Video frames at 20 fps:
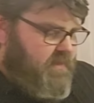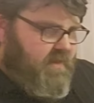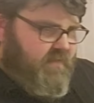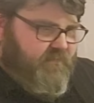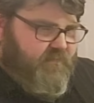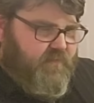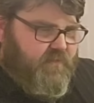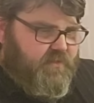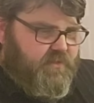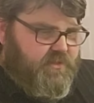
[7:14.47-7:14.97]

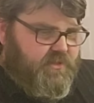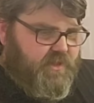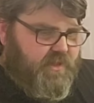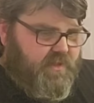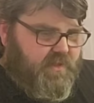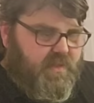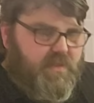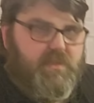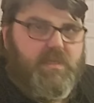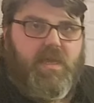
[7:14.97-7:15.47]
forgot to show
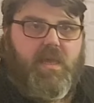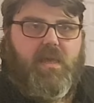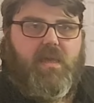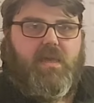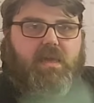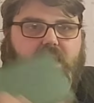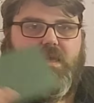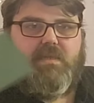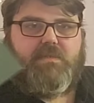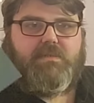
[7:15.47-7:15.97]
you this,
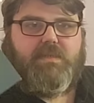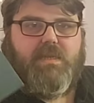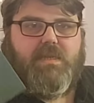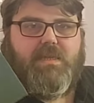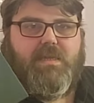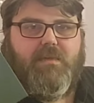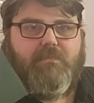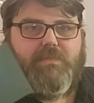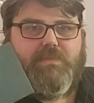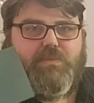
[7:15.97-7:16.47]
is it
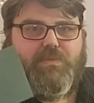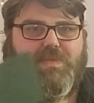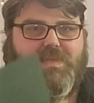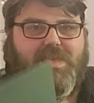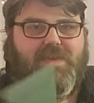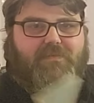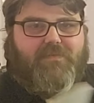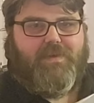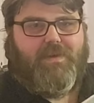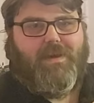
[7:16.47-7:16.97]
comes with a
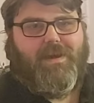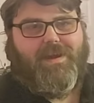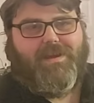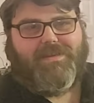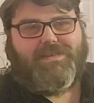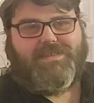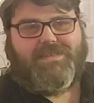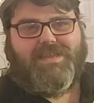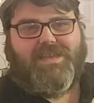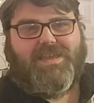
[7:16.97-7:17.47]
gift
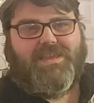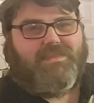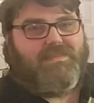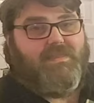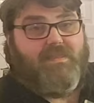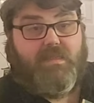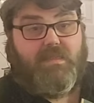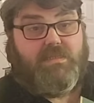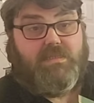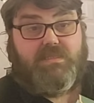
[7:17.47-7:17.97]
card. And I
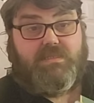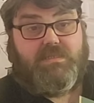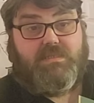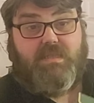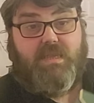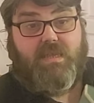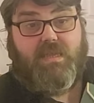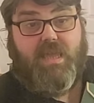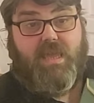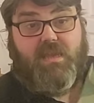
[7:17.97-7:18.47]
think this
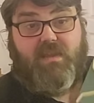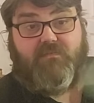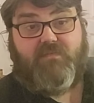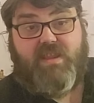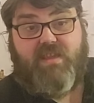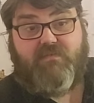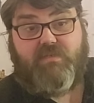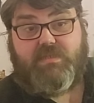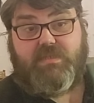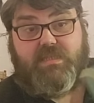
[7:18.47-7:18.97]
is, again, I've
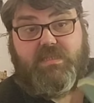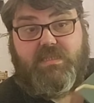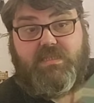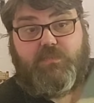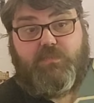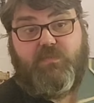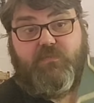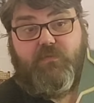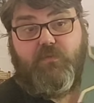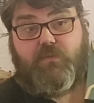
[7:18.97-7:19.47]
never seen this
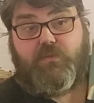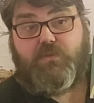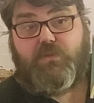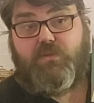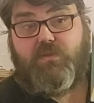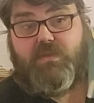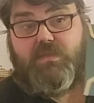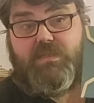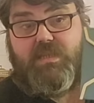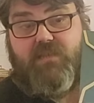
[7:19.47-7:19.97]
before. So
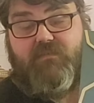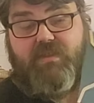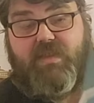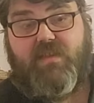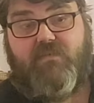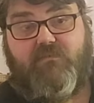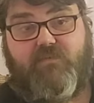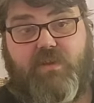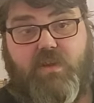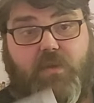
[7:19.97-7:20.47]
you've got this lovely
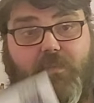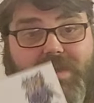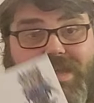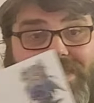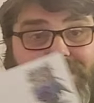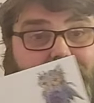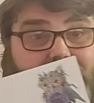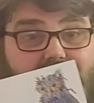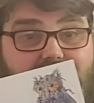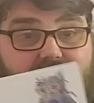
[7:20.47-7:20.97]
envelope
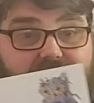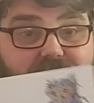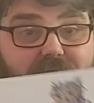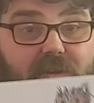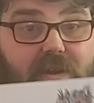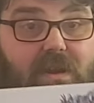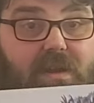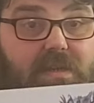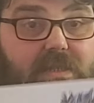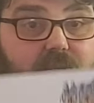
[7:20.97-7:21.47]
and this gift
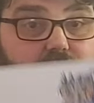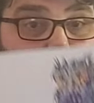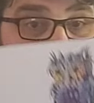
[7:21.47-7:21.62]
card as